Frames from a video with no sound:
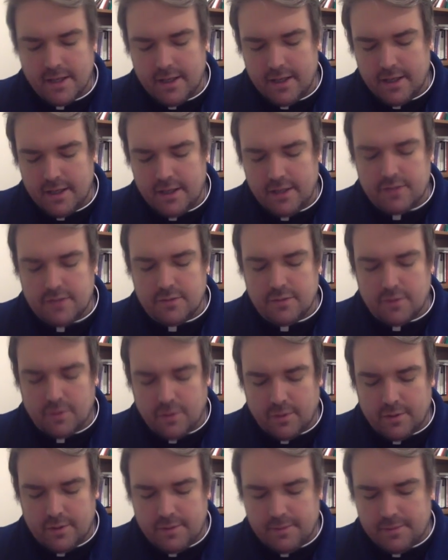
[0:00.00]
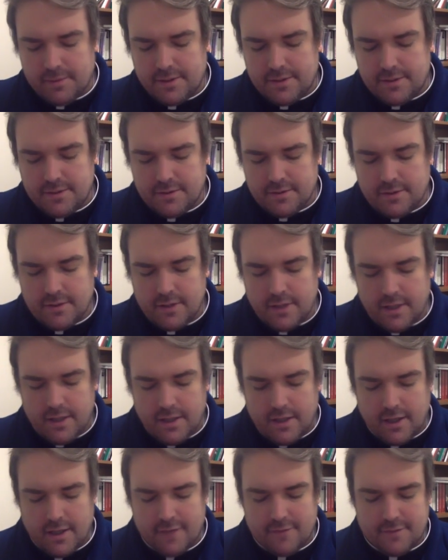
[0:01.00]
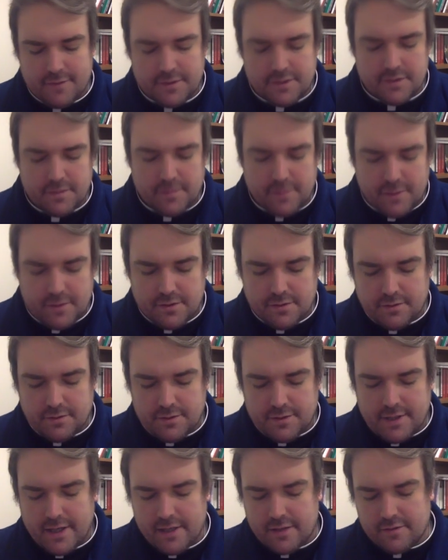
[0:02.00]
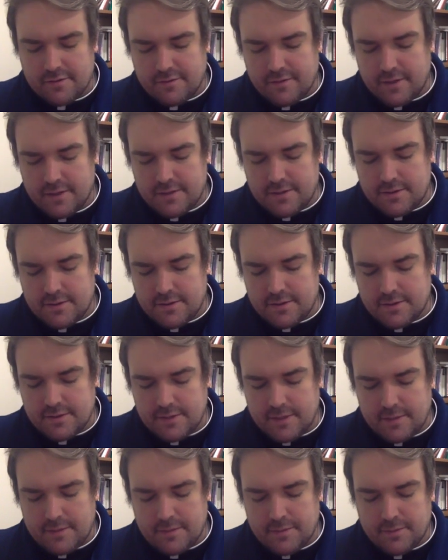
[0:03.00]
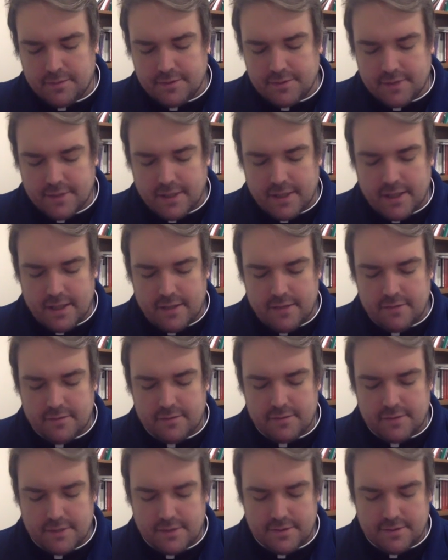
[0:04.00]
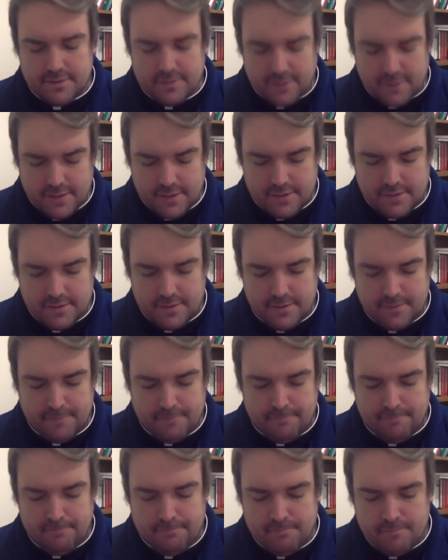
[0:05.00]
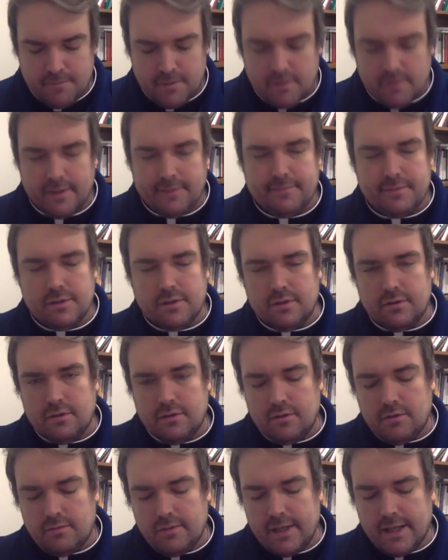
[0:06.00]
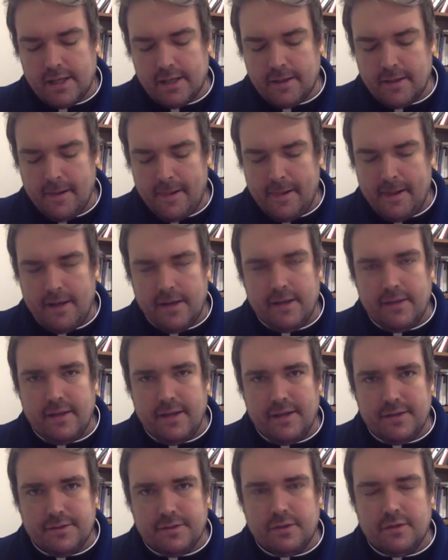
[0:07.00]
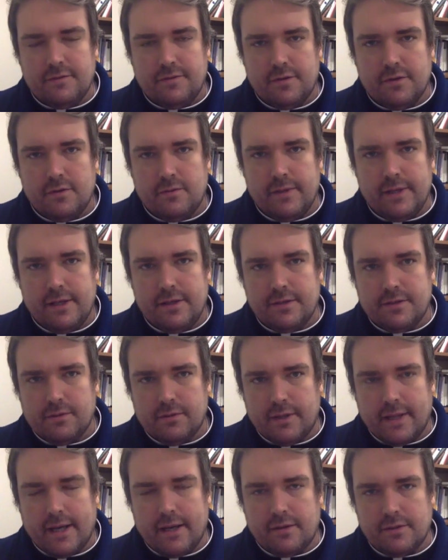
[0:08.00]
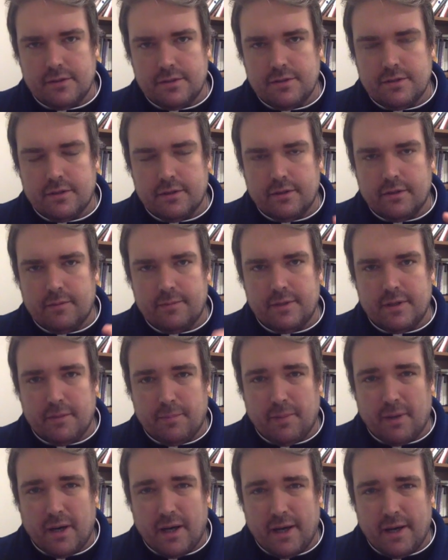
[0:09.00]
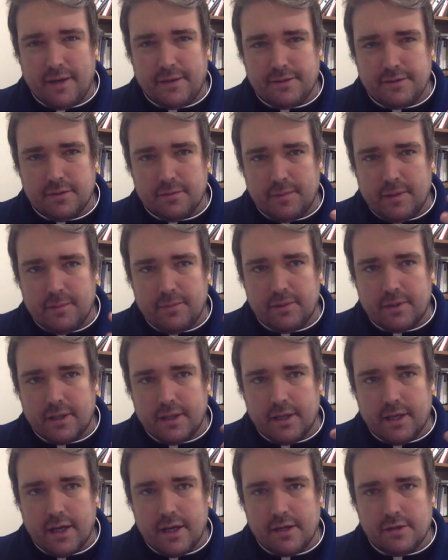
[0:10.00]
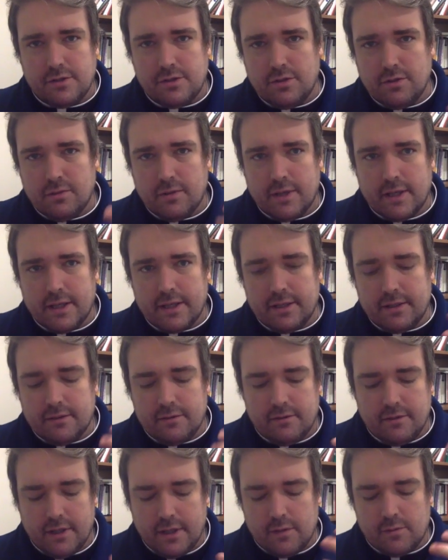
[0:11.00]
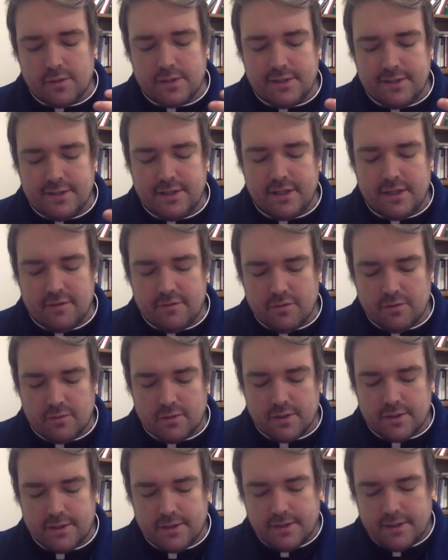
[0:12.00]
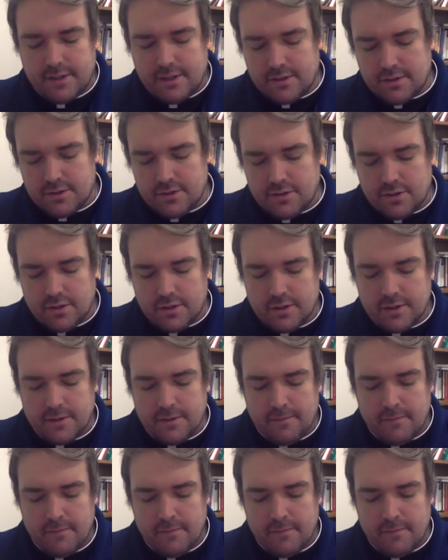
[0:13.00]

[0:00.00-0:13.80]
into a holy priesthood, offering spiritual sacrifices acceptable to God through Jesus Christ." Right, so do the reading. Then it's good for the reader to allow just a little bit of pause so people can kind of chew on and receive the word that they just heard.